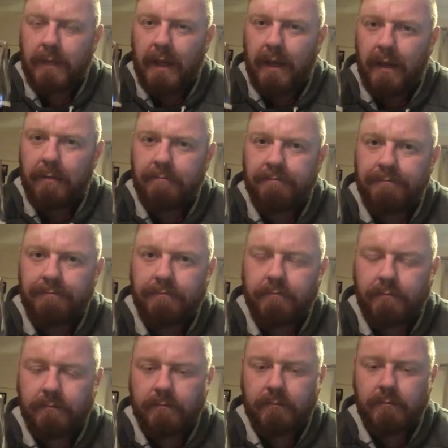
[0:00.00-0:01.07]
Um,
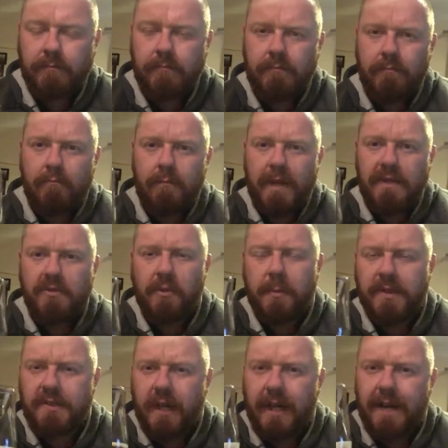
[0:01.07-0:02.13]
it's
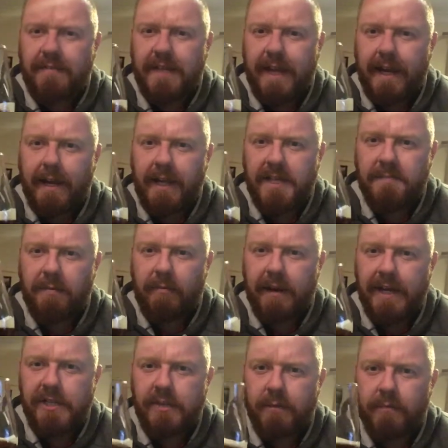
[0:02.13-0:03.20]
almost like they've taken
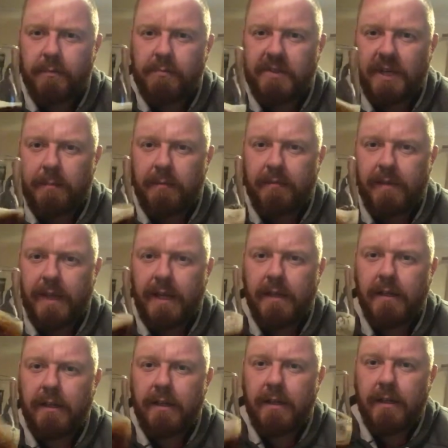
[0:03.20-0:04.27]
inspiration from some of
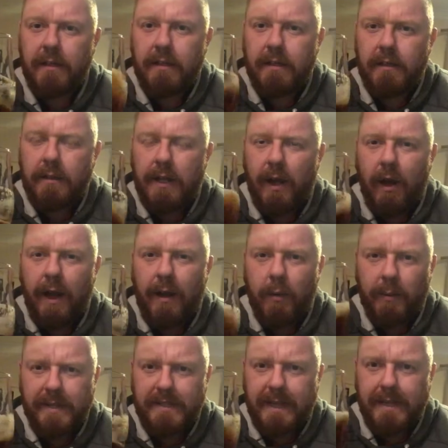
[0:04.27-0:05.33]
the the Islay
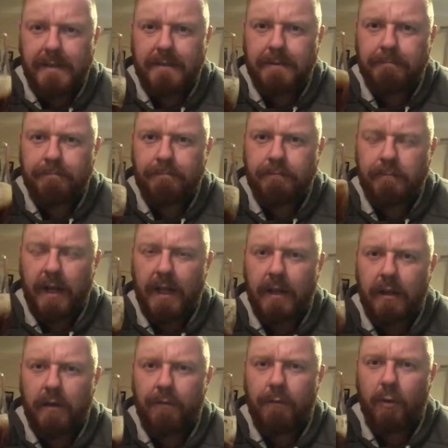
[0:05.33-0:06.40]
whiskies, like
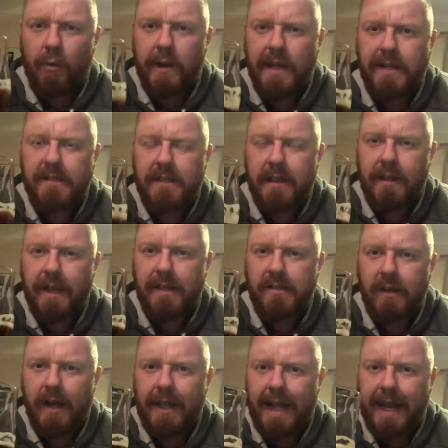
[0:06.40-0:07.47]
the Laphroaigs and
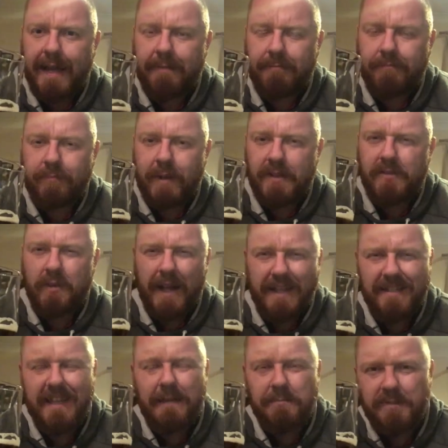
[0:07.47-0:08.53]
things like that.
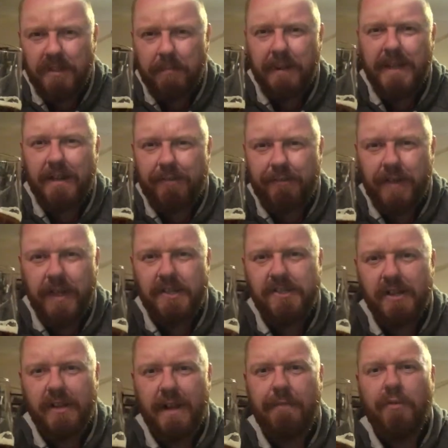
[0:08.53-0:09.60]
That seems to be the
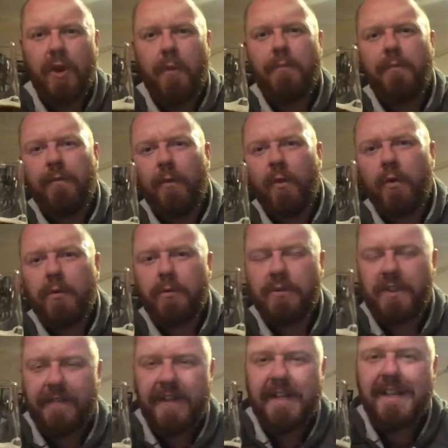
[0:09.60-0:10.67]
finish that they've gone for, or
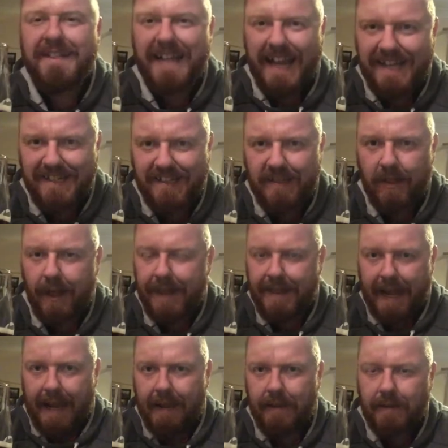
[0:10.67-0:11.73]
something that tastes like
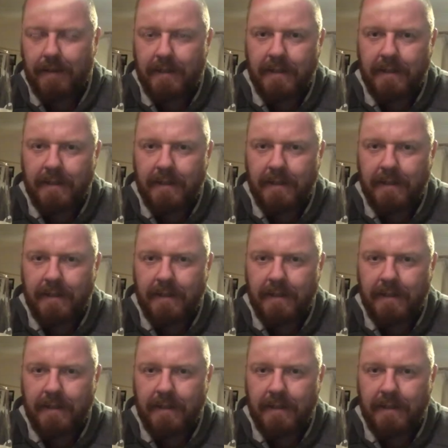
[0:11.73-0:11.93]
that.